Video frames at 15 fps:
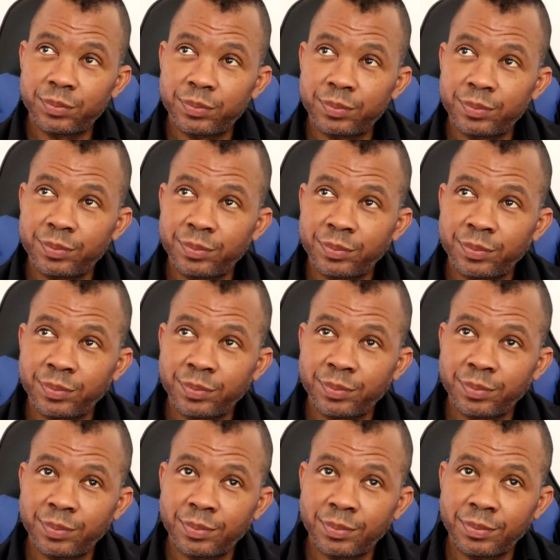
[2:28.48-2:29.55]

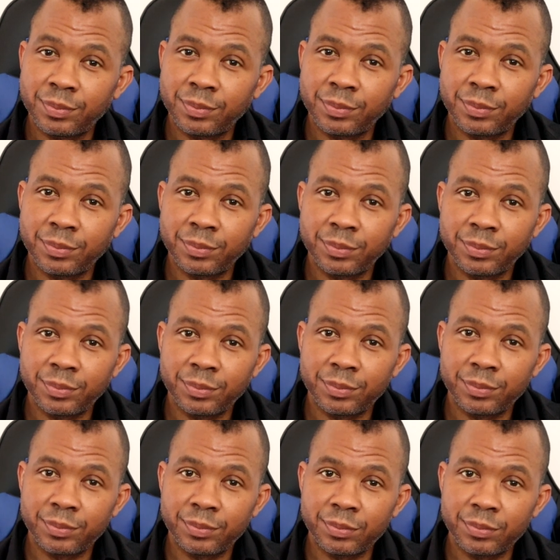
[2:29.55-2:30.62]

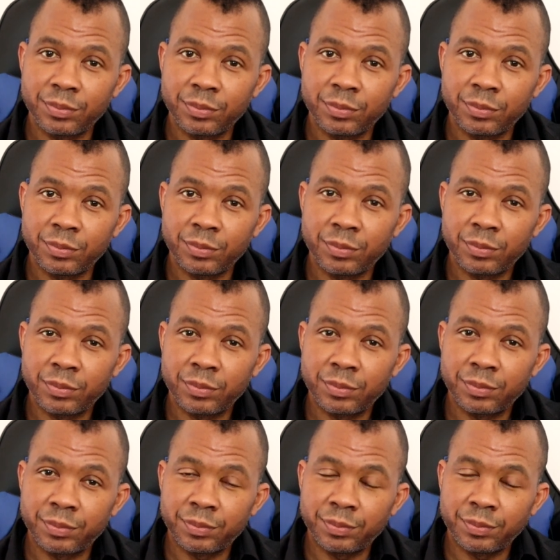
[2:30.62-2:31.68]

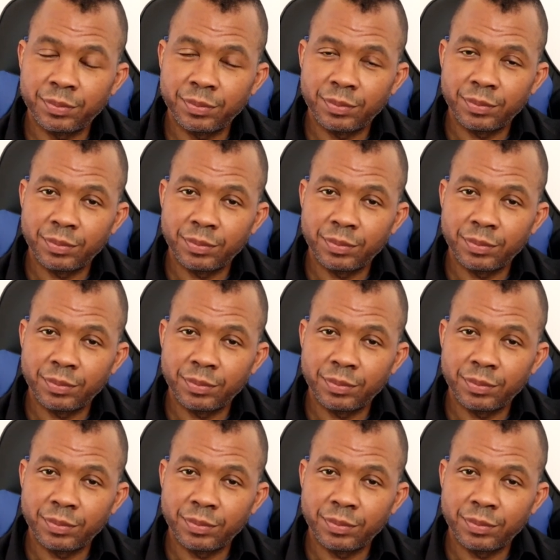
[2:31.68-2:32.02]
[no speech]